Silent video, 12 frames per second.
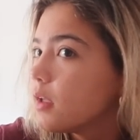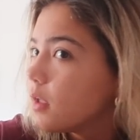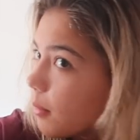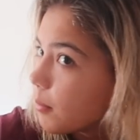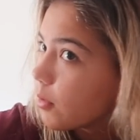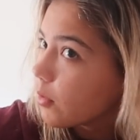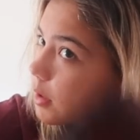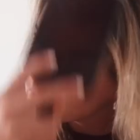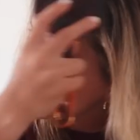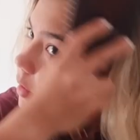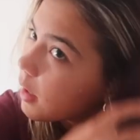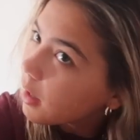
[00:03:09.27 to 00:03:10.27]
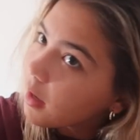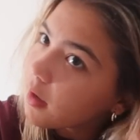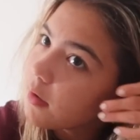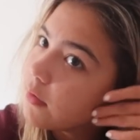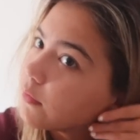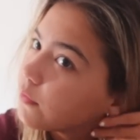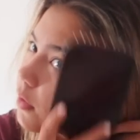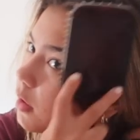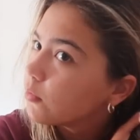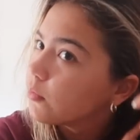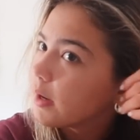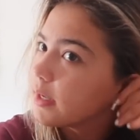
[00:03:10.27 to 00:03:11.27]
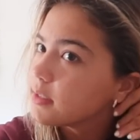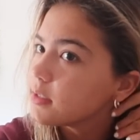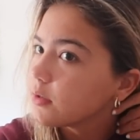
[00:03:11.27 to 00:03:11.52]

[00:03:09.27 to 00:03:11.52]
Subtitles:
I'm going to have rice